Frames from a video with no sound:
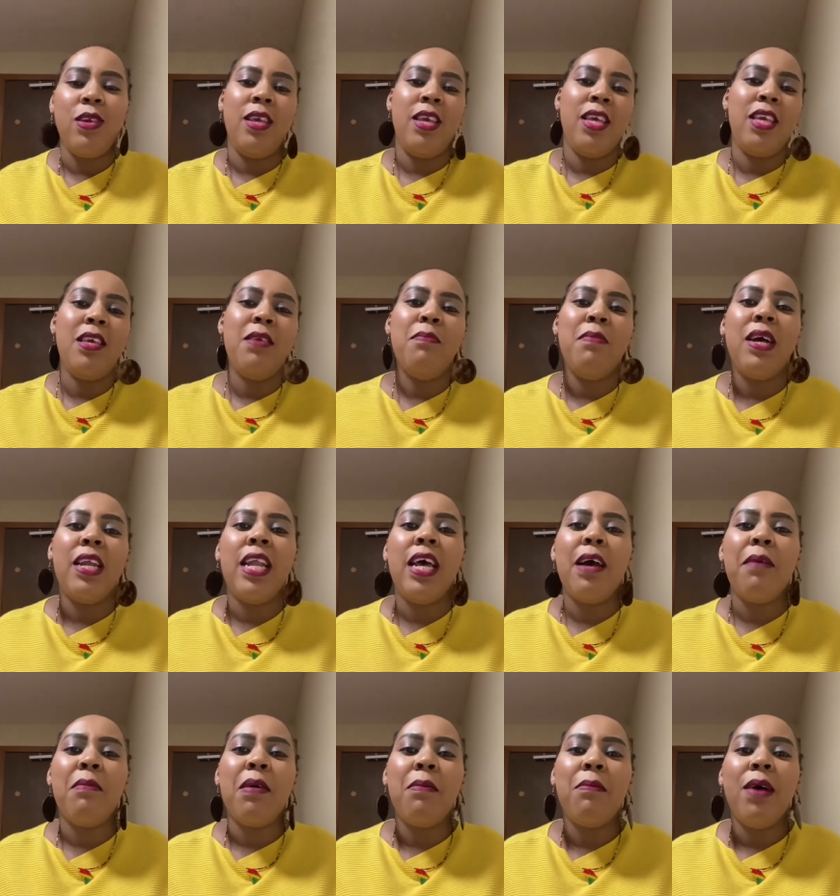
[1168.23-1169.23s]
Kibada
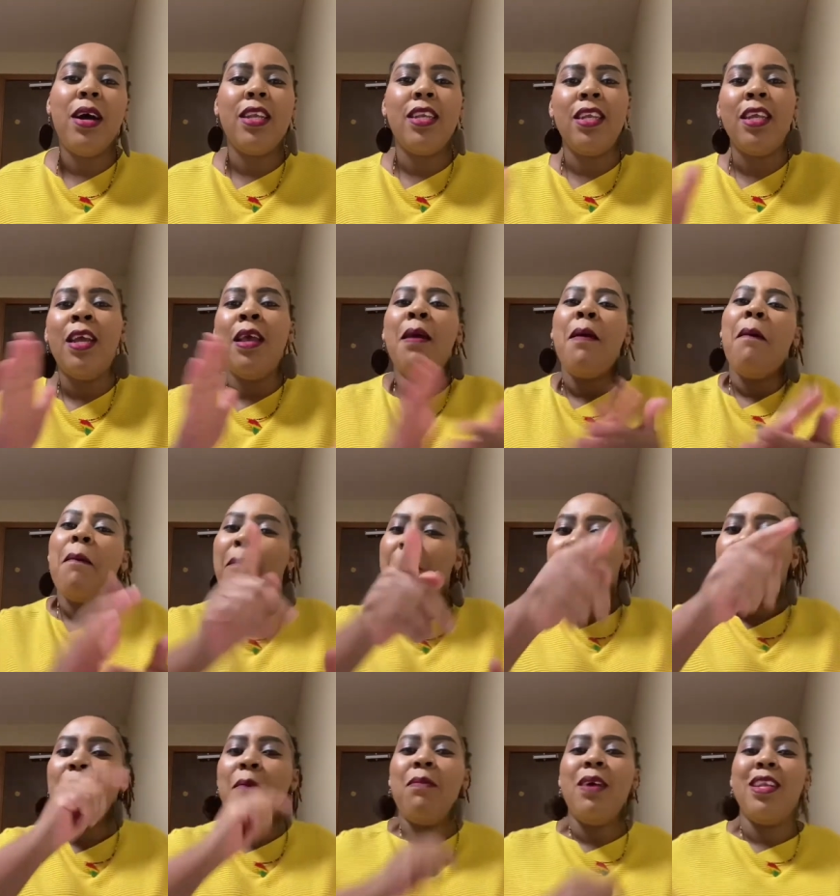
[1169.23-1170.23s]
ya mabati.
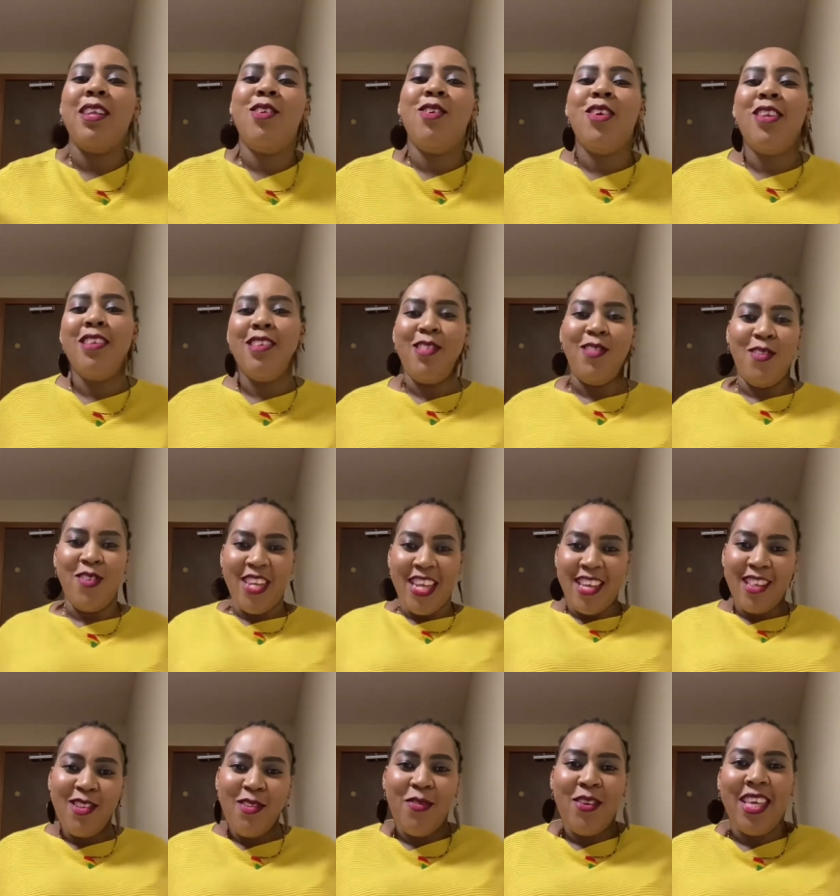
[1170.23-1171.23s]
But hiyo ni story
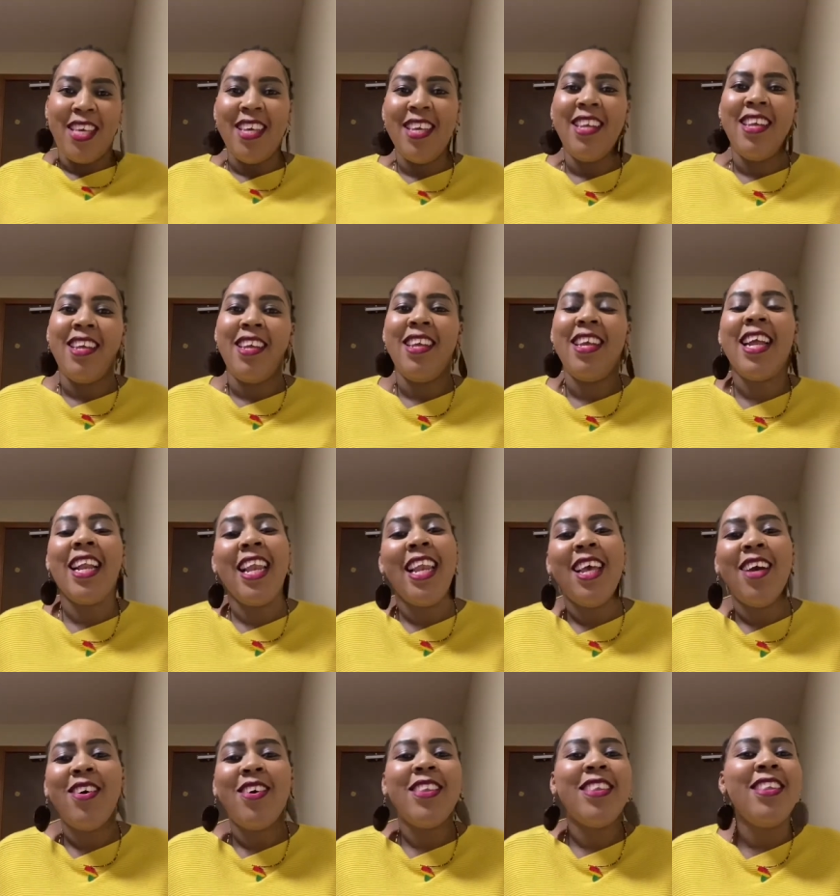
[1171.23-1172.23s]
ya siku ingine.
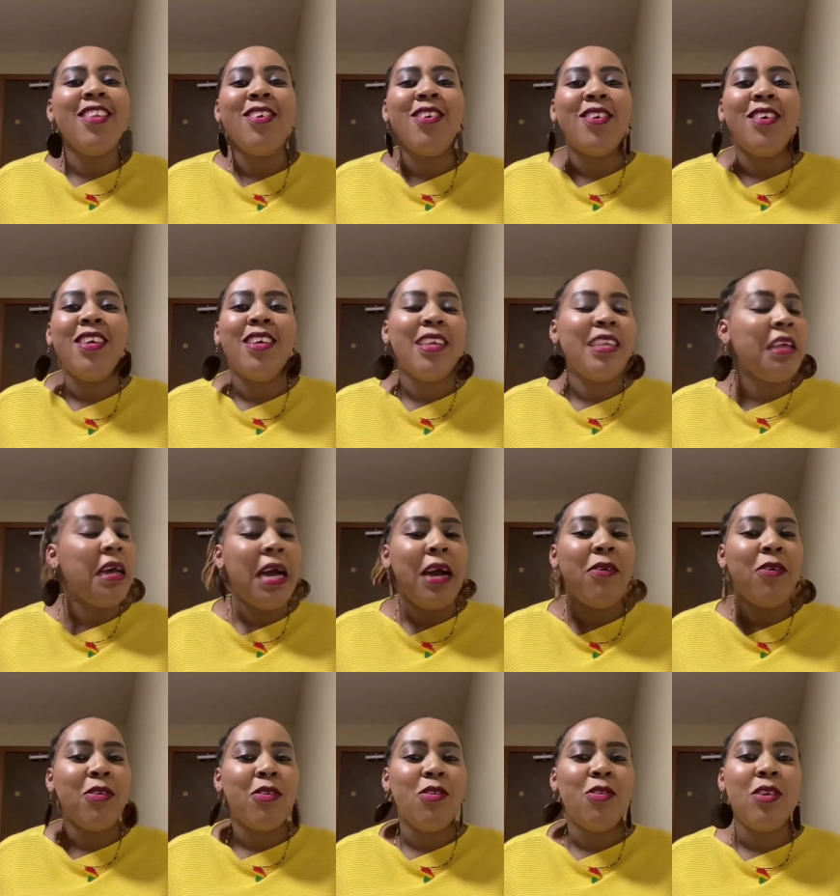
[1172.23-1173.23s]
Leo sio, I
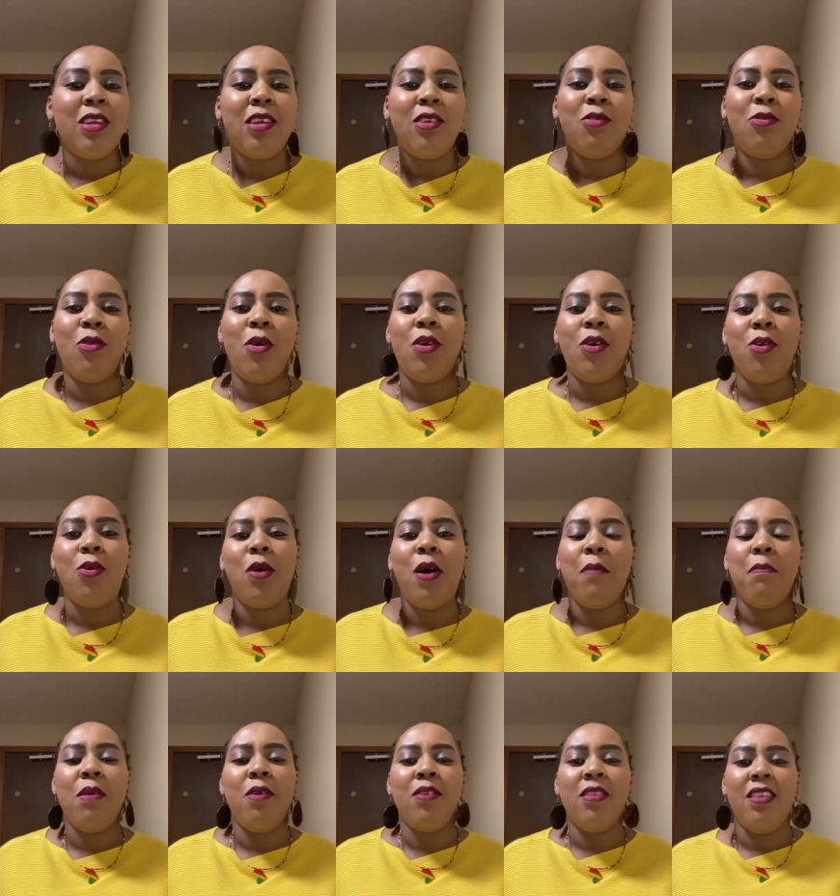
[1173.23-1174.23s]
was not to talk
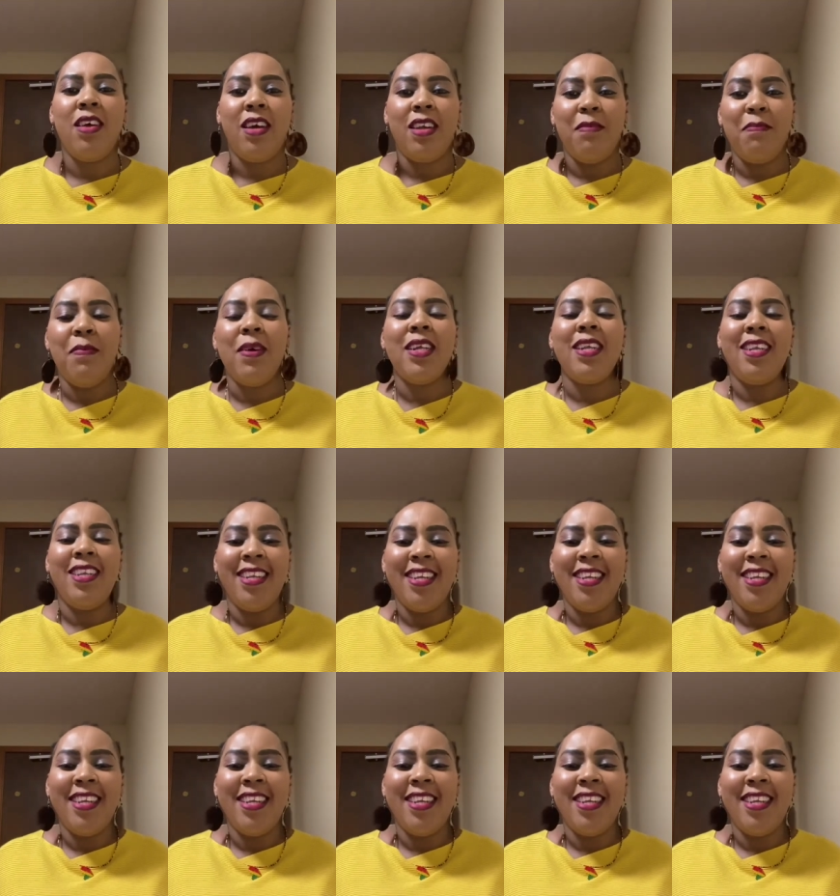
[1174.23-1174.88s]
about that, but